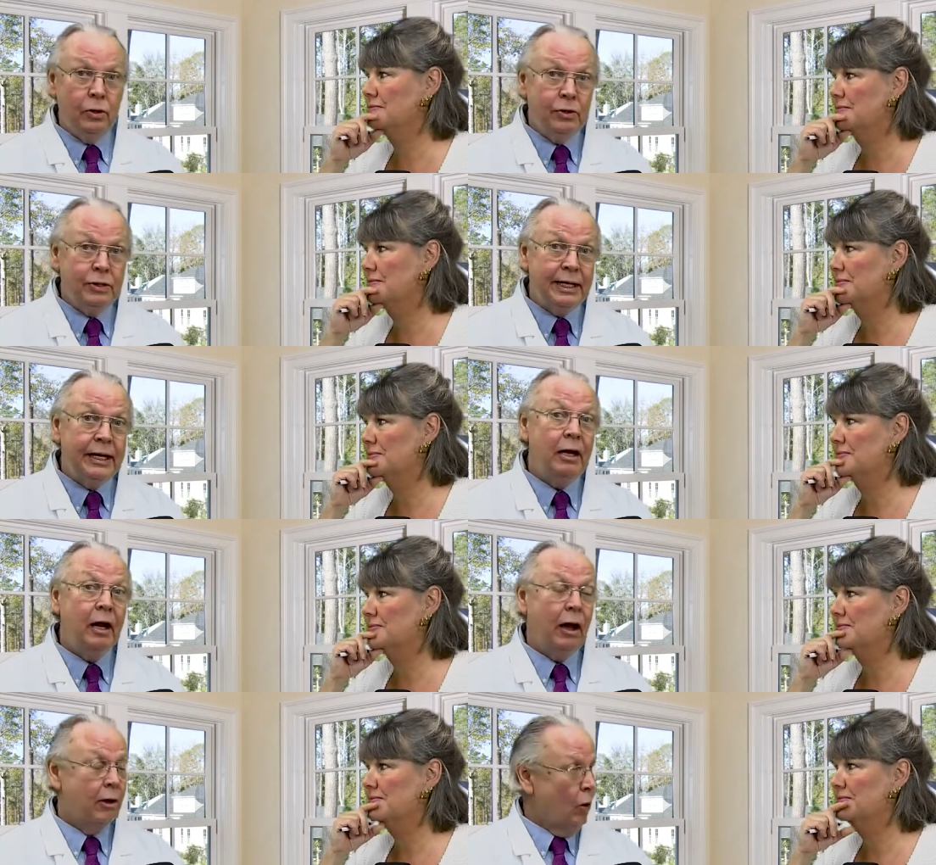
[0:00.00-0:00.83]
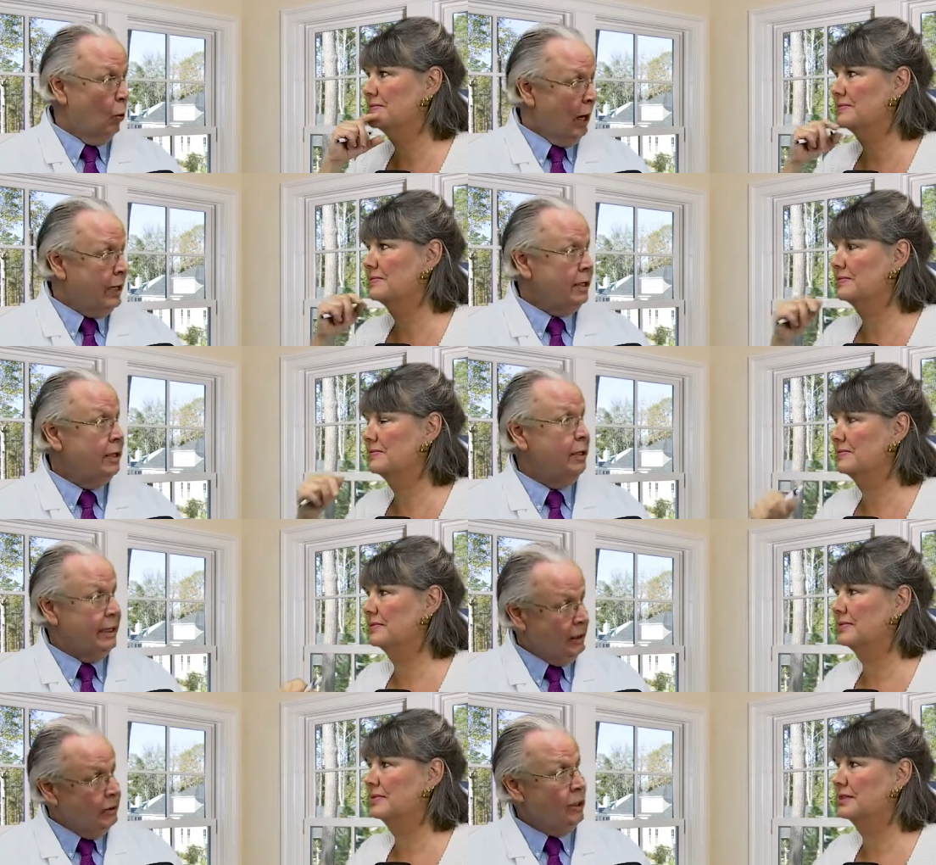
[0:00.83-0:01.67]
Speaker 1: the dental whitening
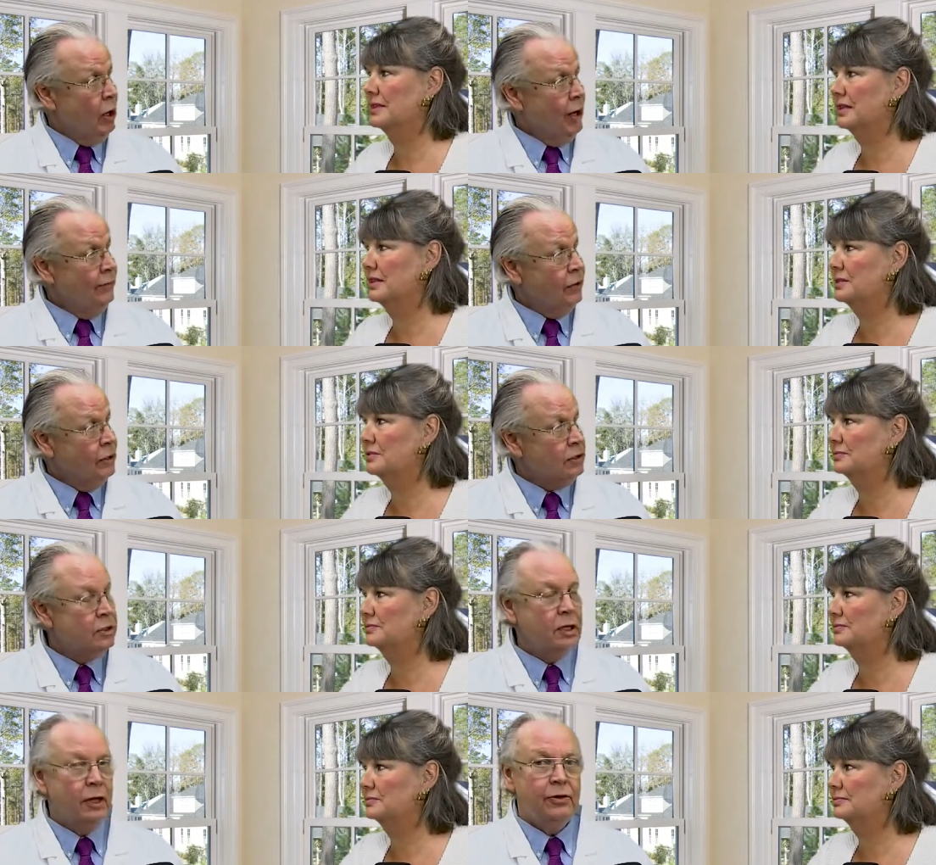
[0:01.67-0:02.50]
in the office,